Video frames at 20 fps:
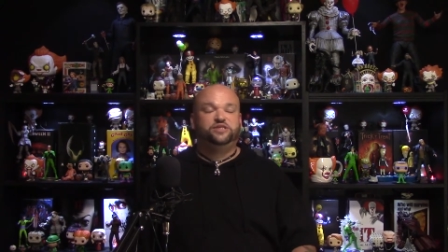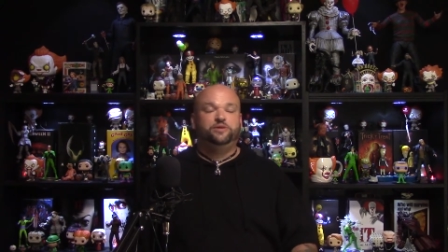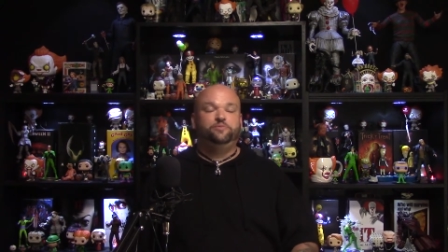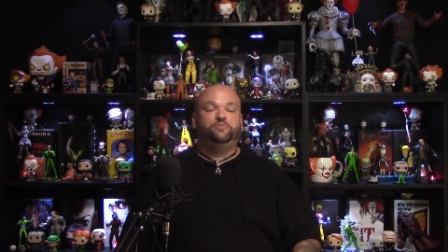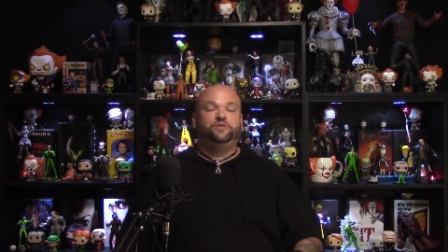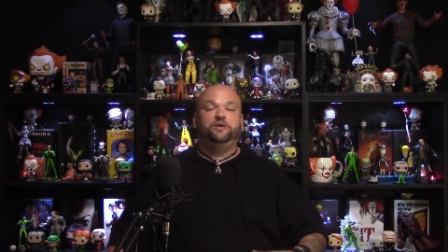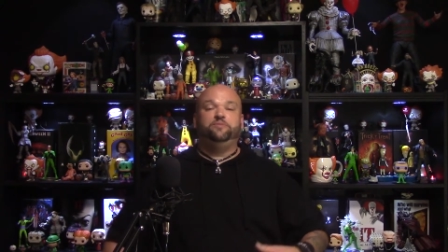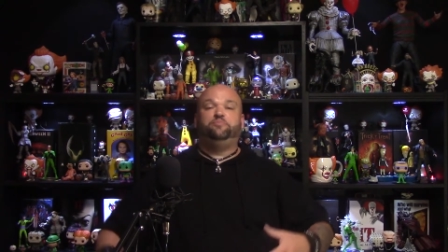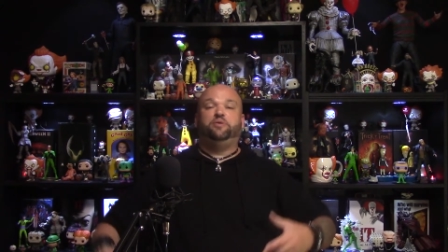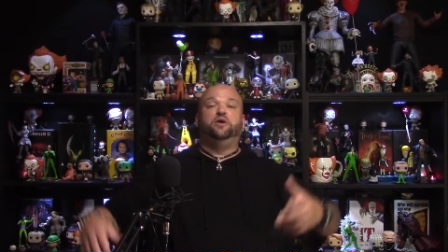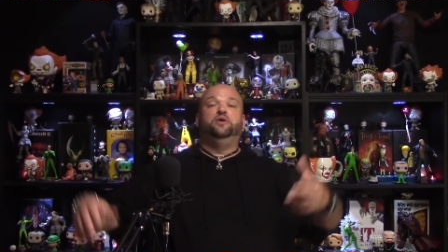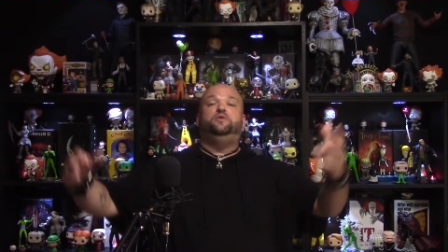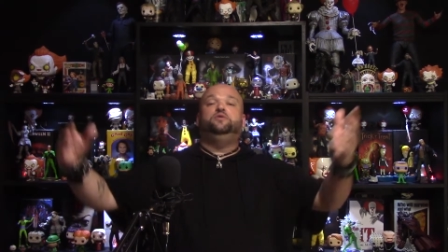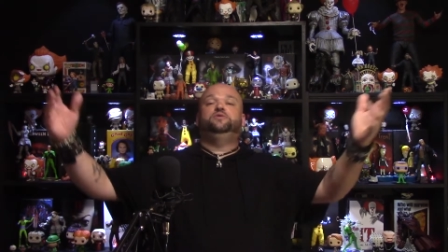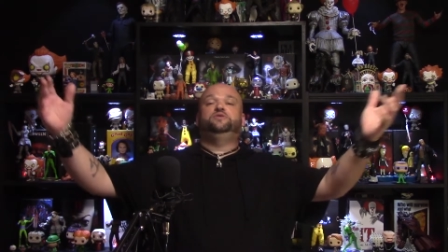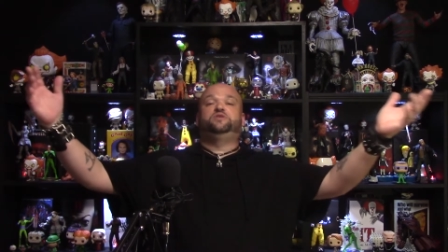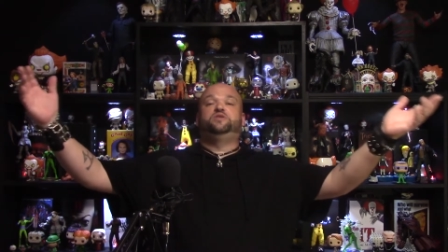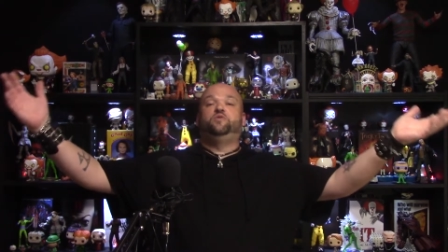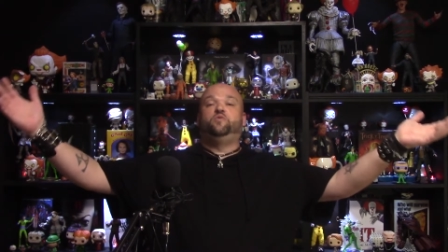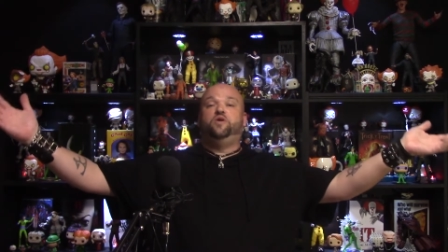simply
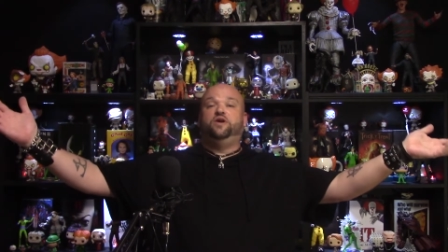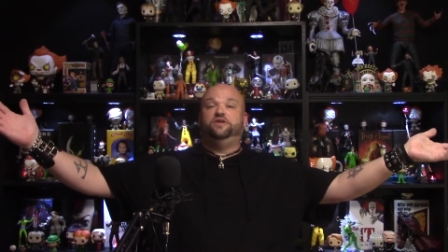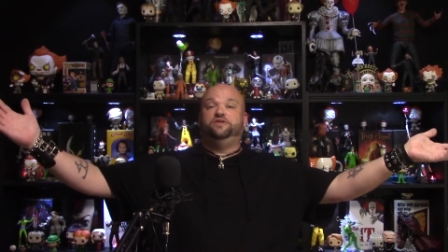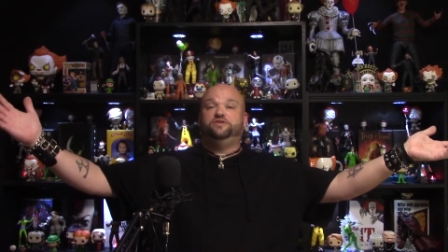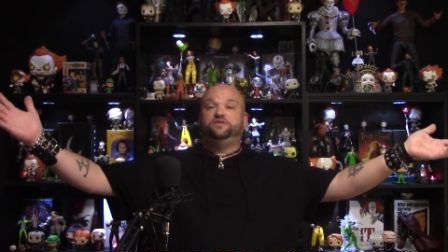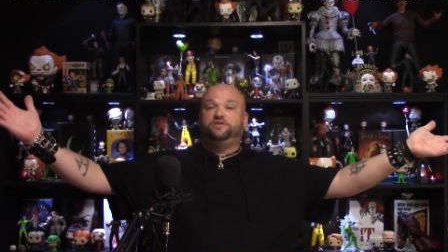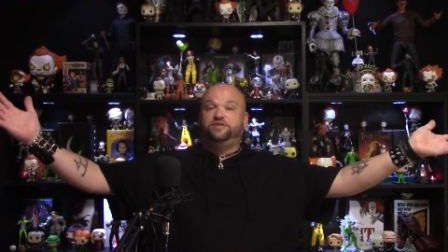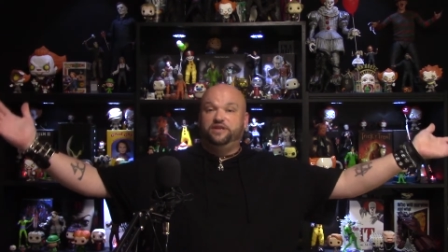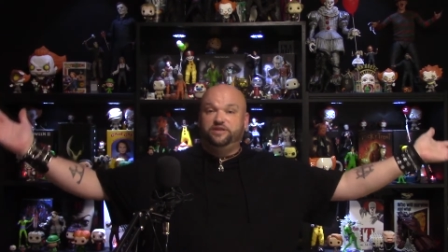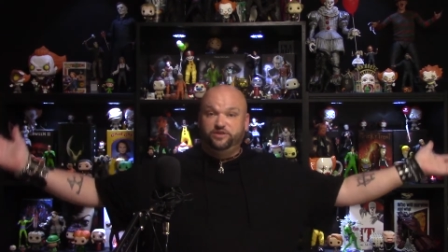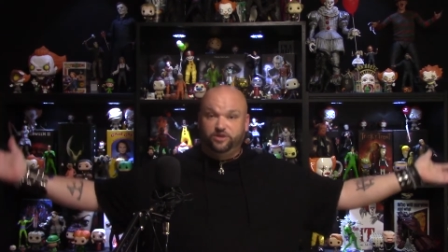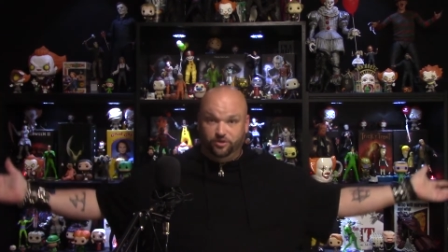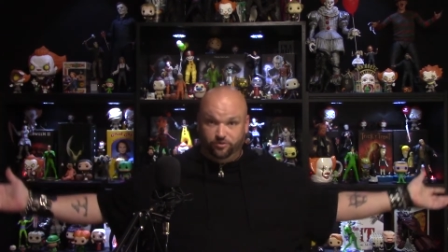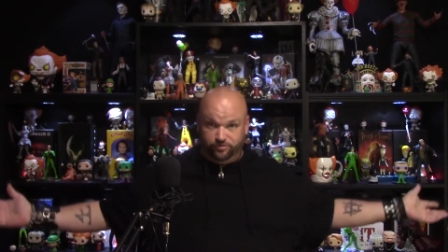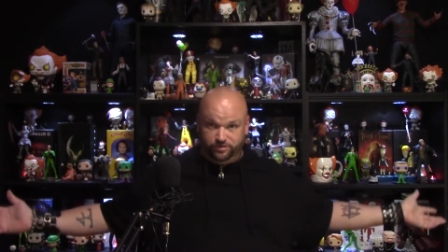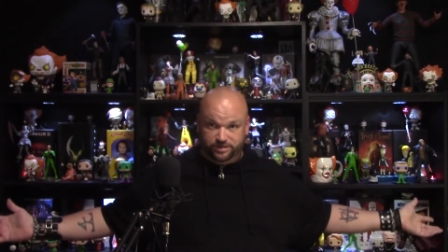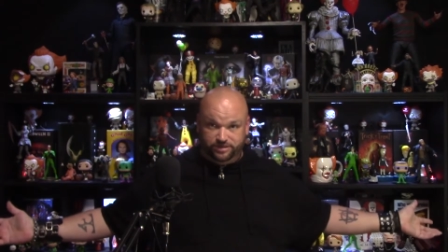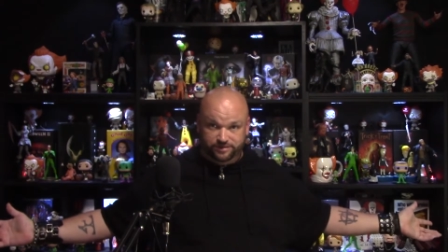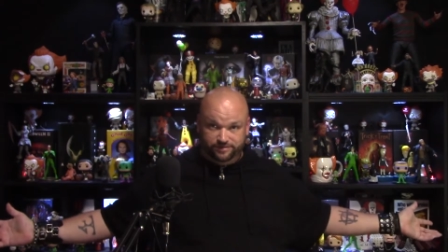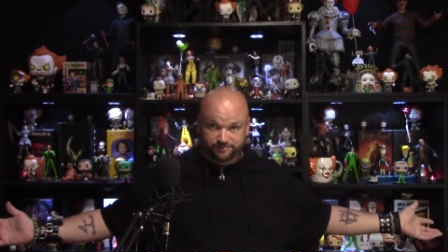pose the ones that
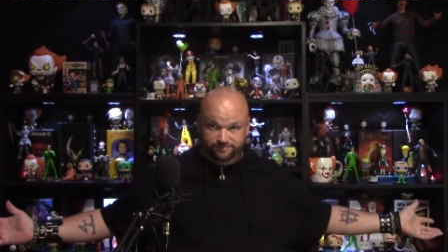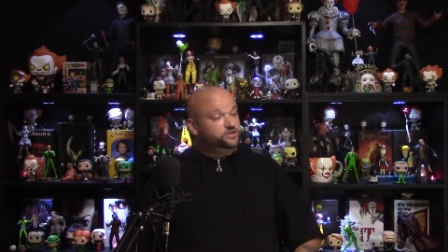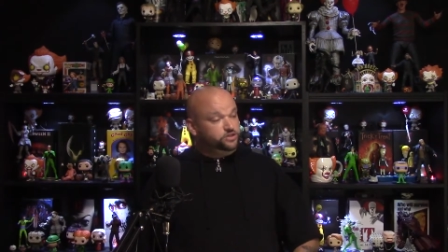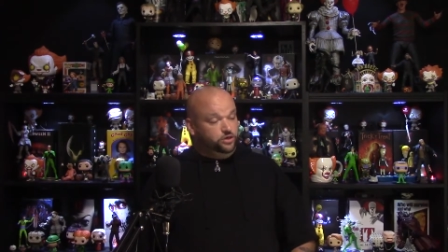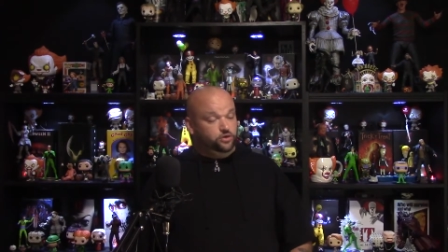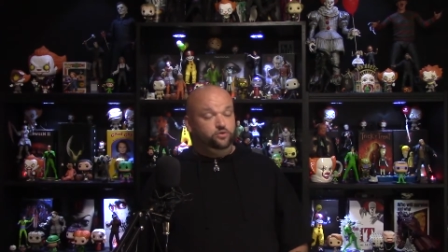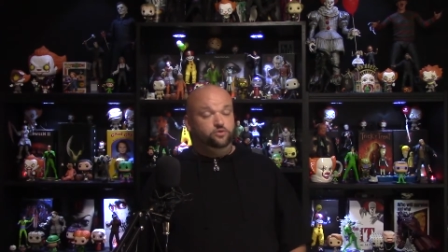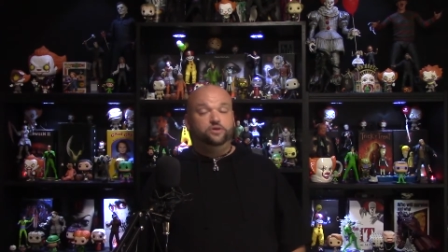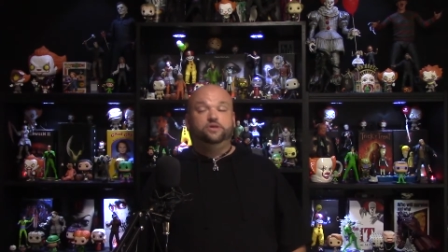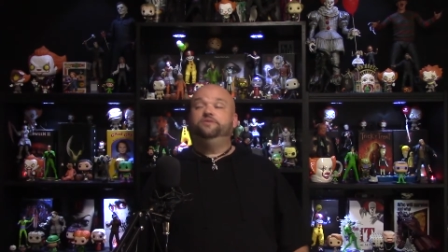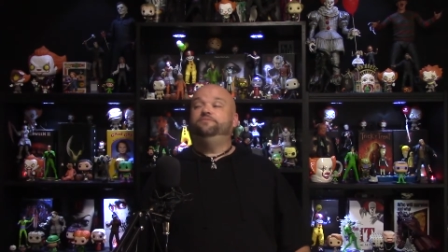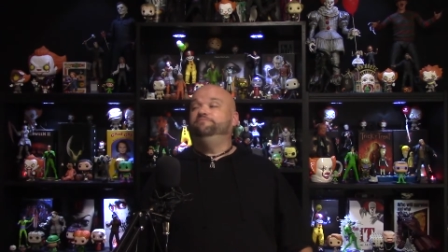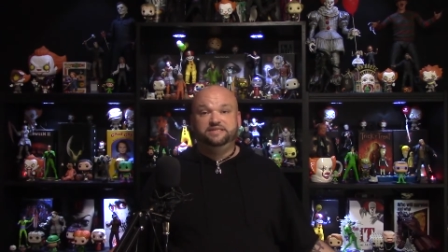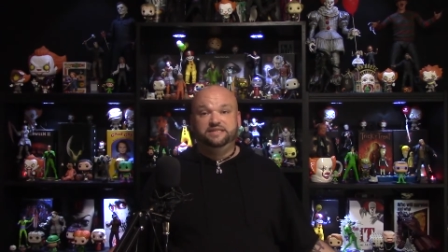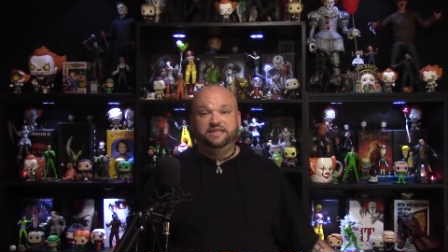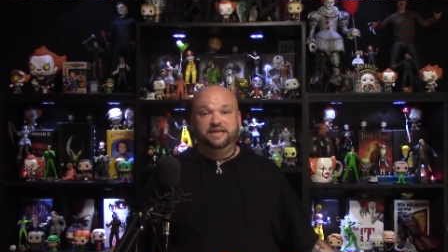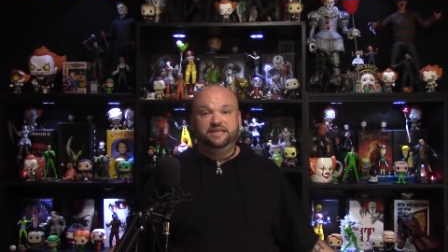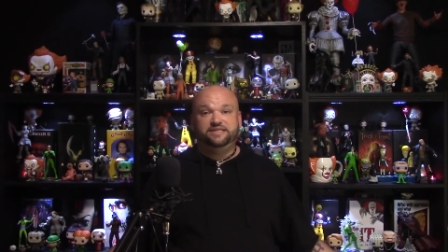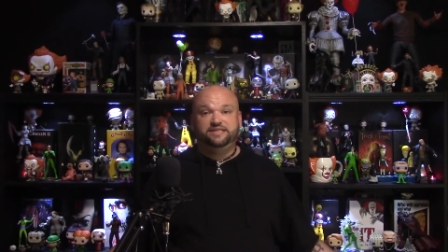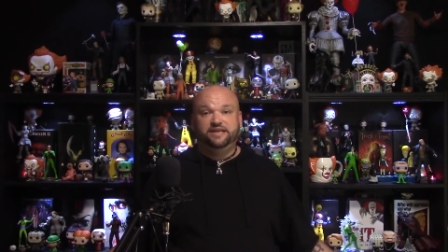don't. So,
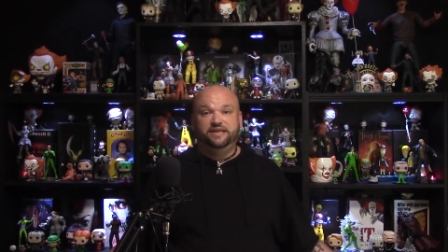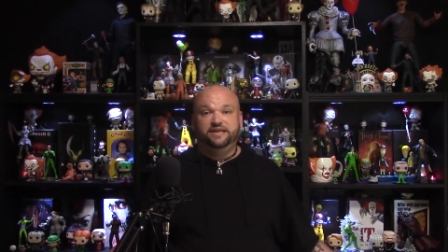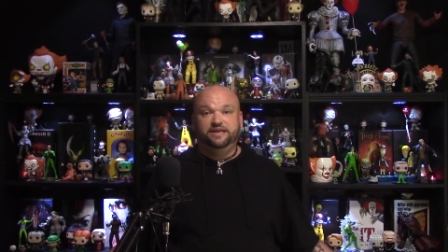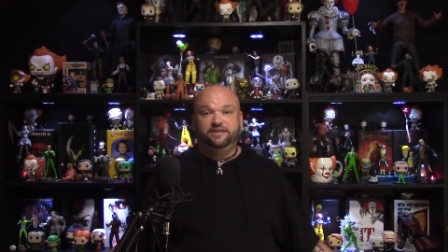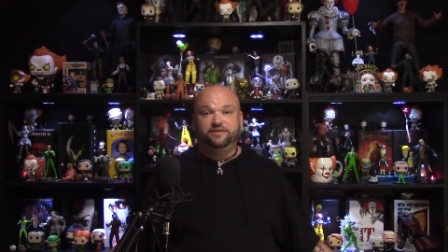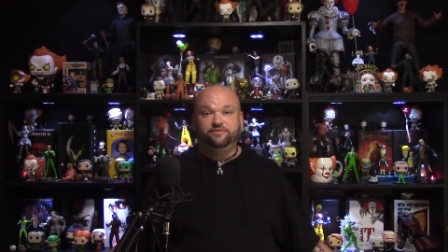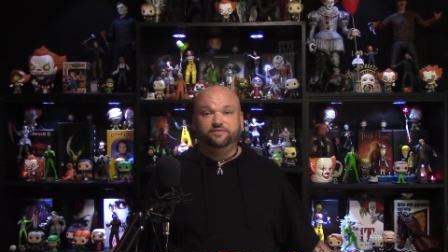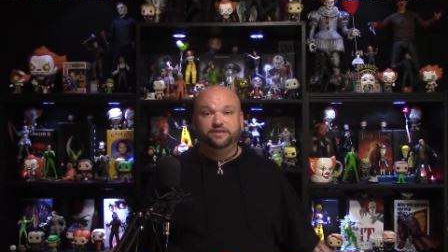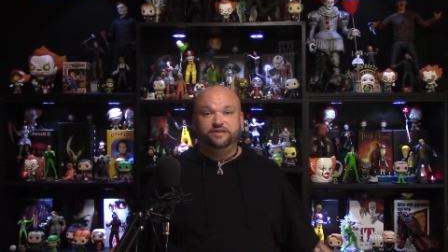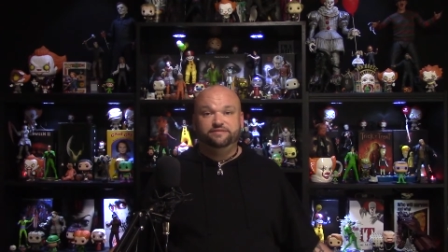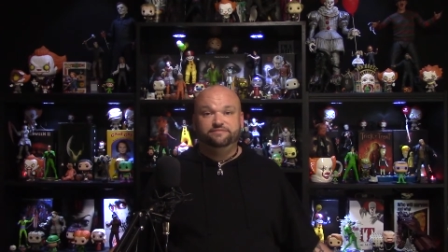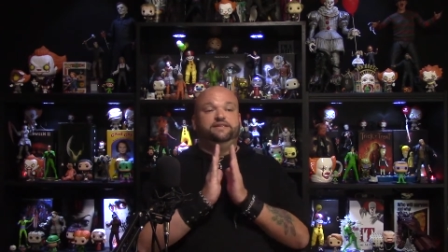let's get into it.